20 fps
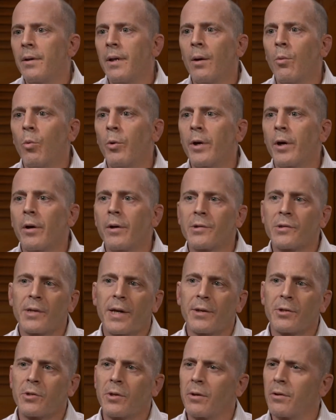that we are
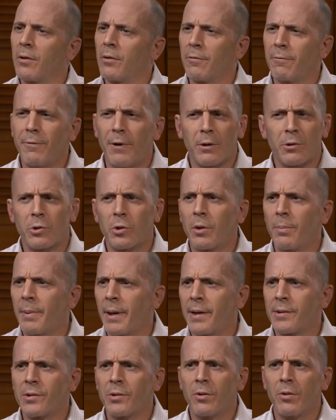assessing their functional
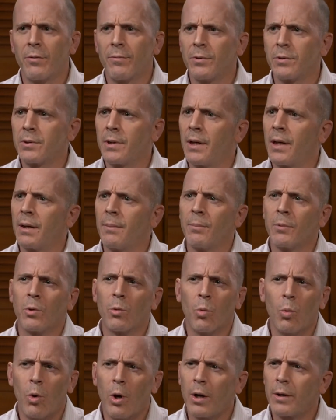capacity over time, their
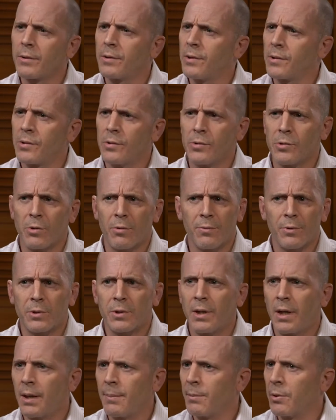walk distance over
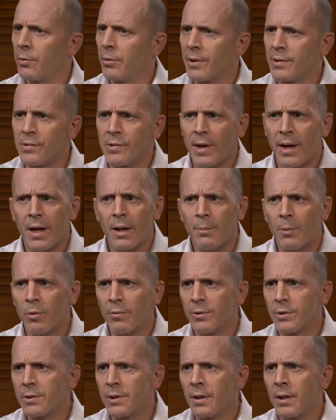time, their exam
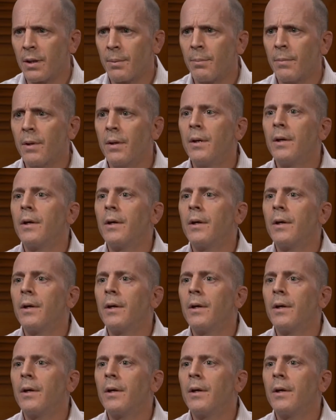over time,